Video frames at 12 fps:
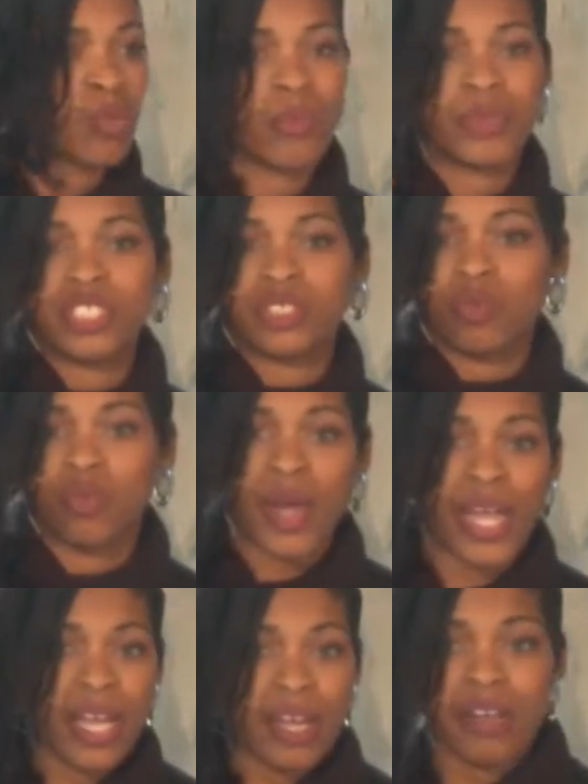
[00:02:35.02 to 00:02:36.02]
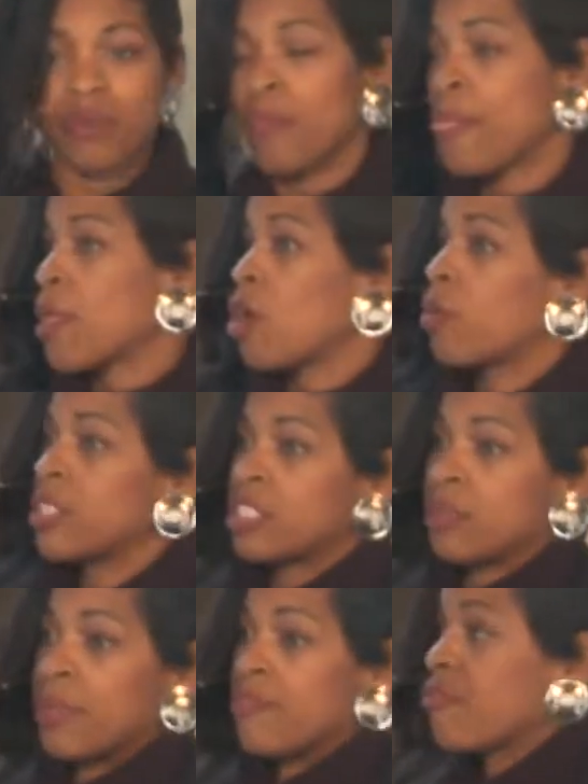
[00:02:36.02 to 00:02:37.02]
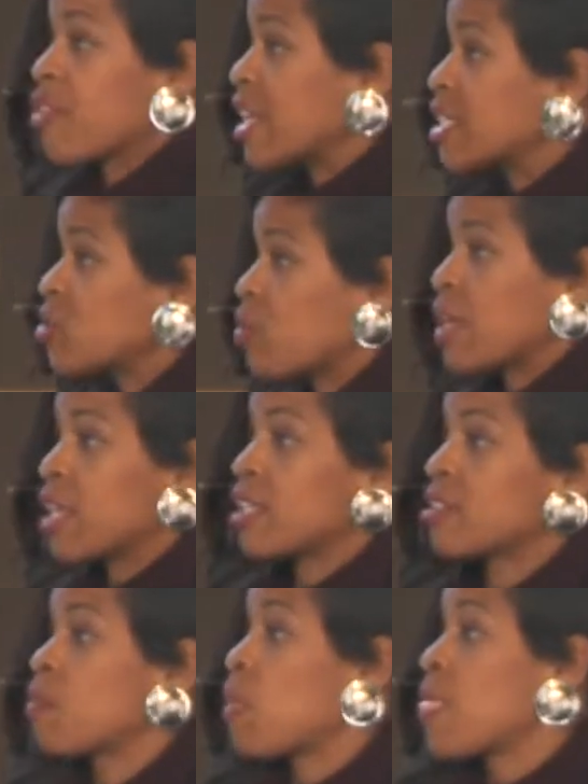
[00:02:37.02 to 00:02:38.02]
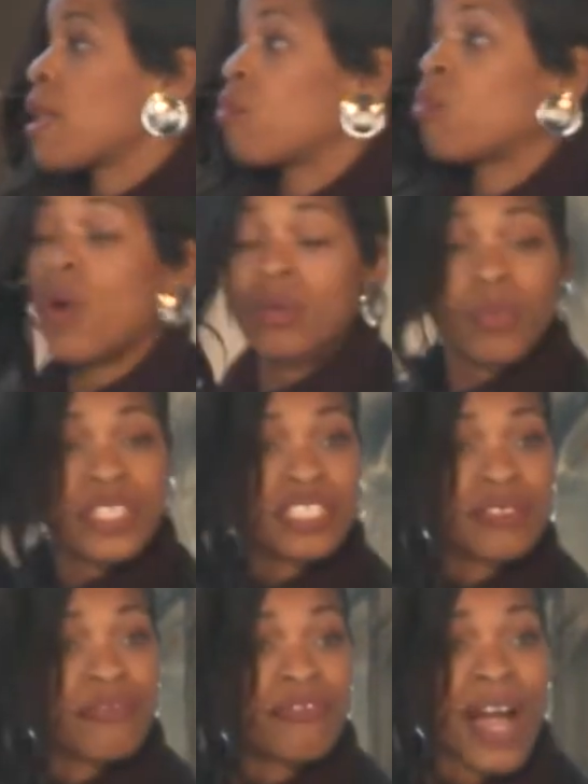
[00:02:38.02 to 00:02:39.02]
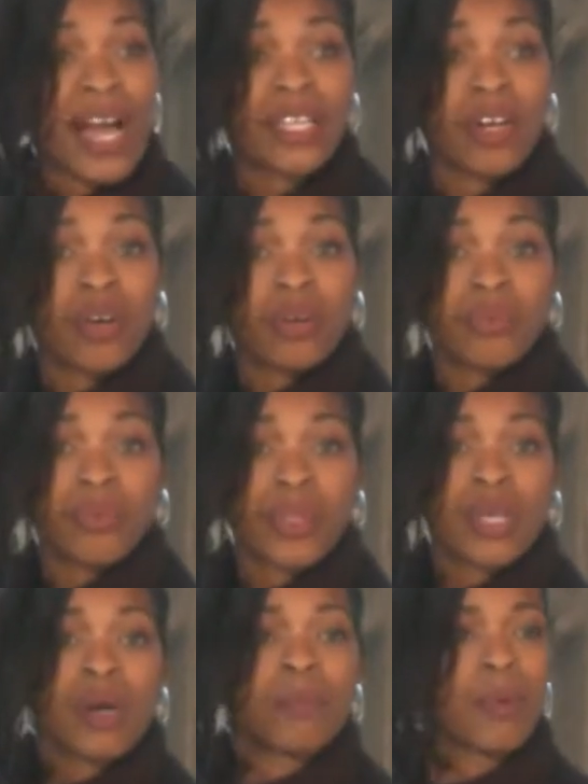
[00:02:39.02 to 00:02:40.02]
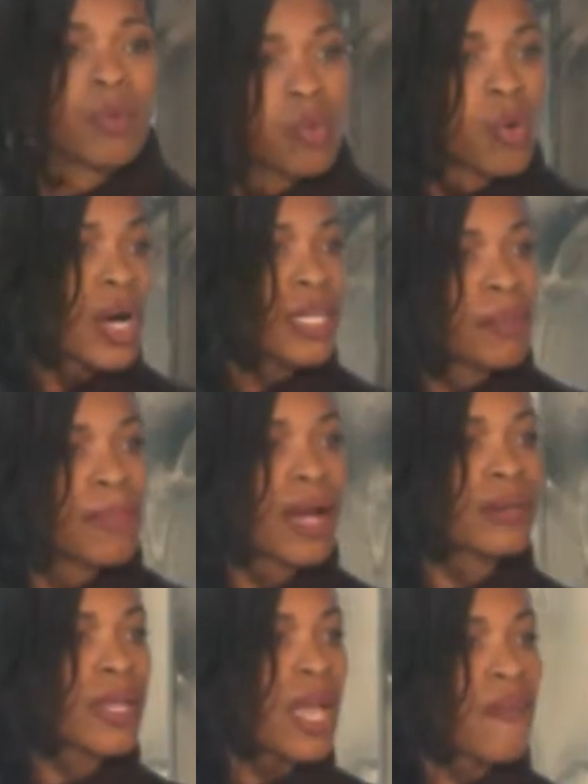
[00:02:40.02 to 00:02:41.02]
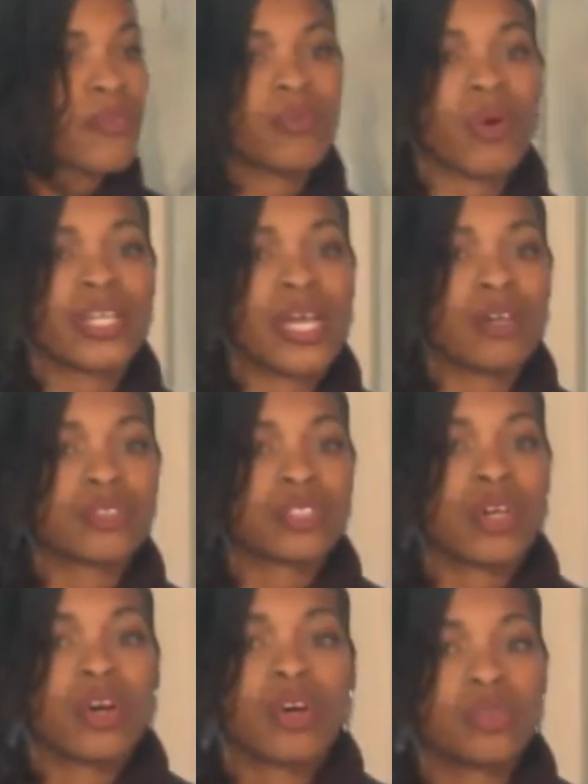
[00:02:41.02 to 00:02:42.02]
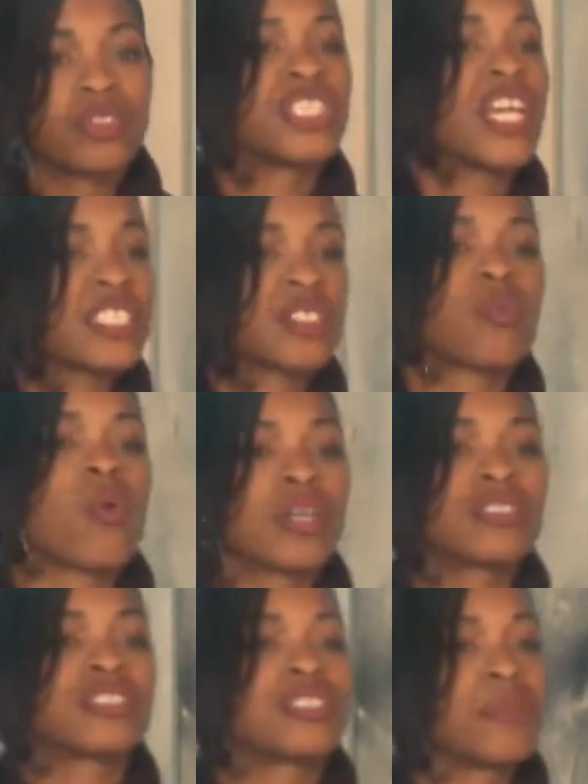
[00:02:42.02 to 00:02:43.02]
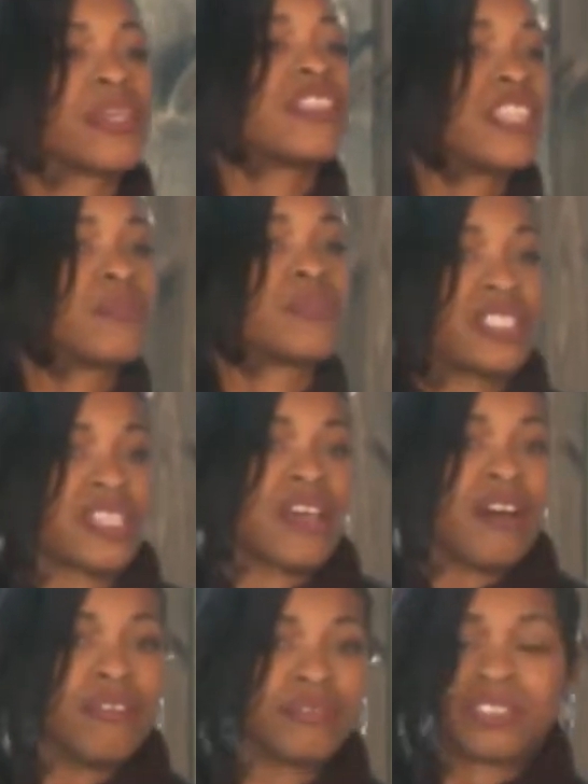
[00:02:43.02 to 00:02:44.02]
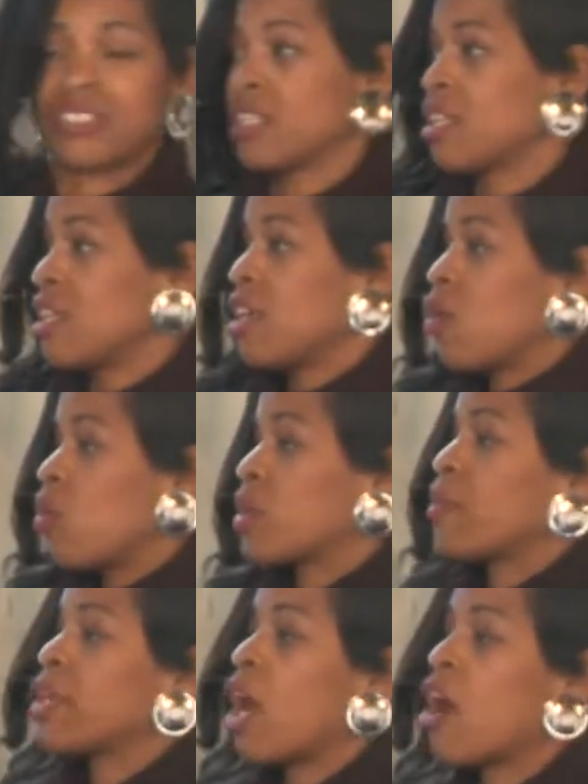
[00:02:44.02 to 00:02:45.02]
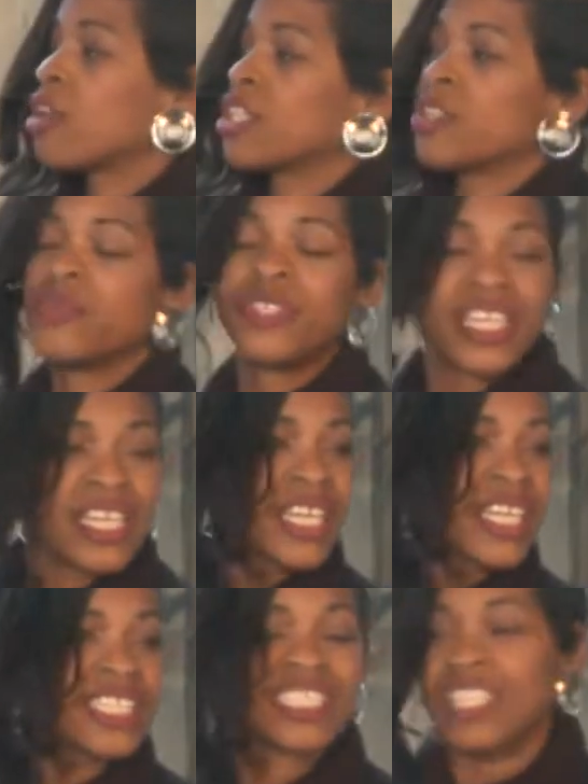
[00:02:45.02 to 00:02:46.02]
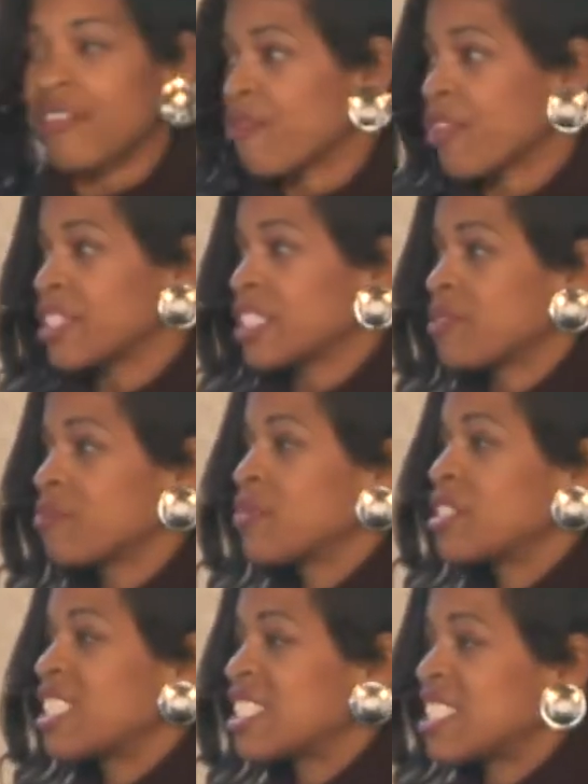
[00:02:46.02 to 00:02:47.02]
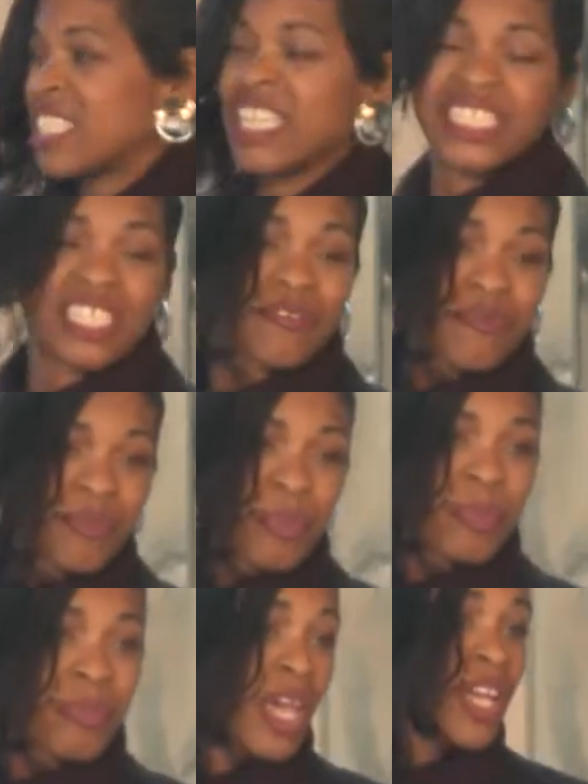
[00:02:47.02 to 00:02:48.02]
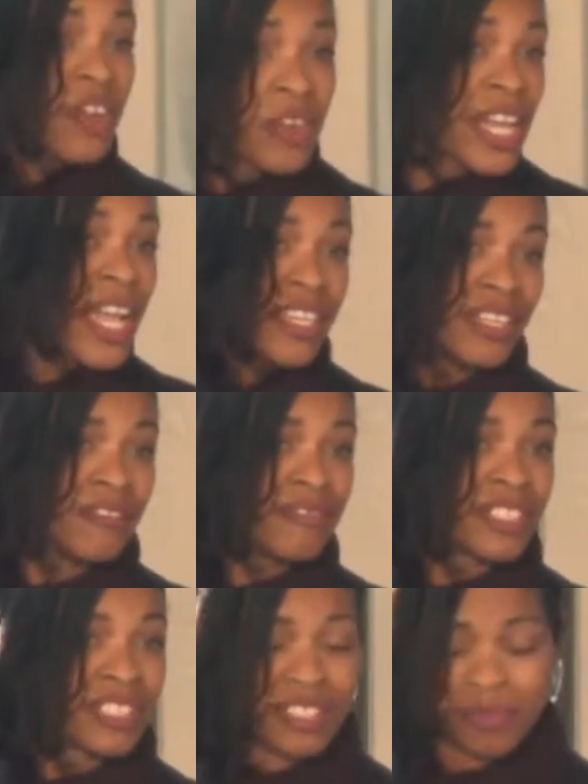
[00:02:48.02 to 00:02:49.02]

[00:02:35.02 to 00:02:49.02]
what we should wear, who we should be friends with, what we should follow. But what about everyone else who just wants to be themselves? What about all the unique, different, distinctive, and creatives?